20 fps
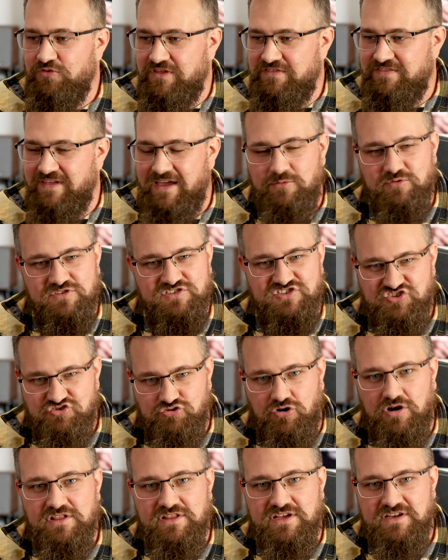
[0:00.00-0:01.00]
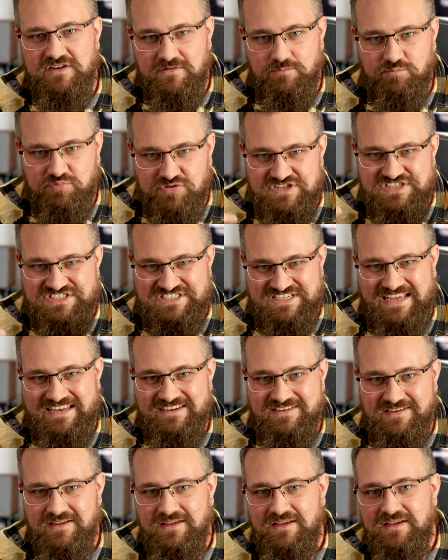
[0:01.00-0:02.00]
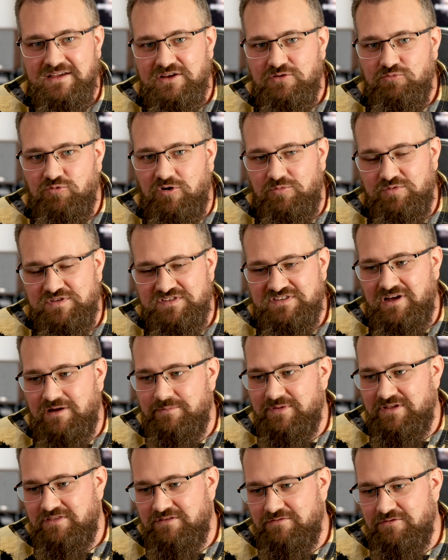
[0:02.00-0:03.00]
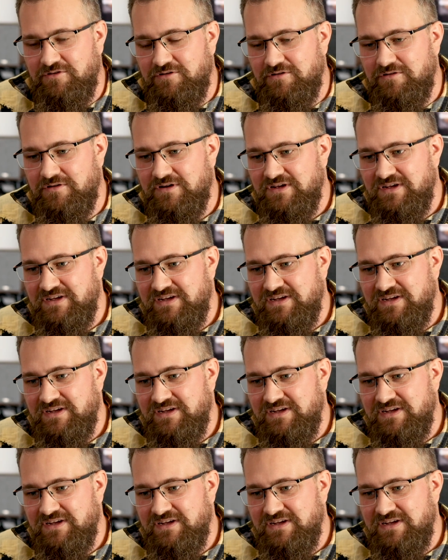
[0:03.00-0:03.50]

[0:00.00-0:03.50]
that they were struggling to present what was coming through.